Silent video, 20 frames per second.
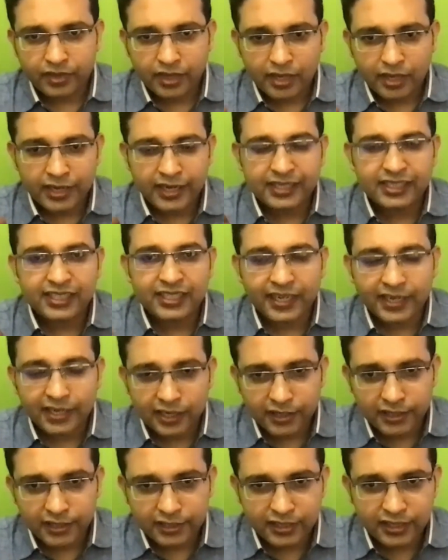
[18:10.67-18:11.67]
and extra
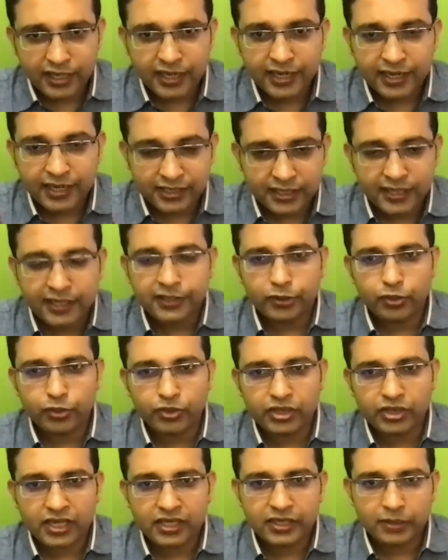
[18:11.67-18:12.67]
energy and extra
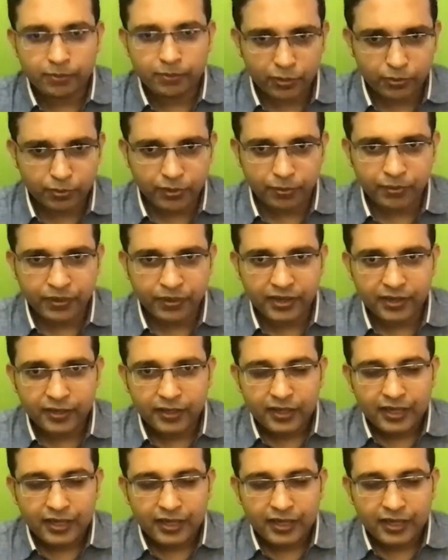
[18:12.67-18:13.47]
enthusiasm to prepare.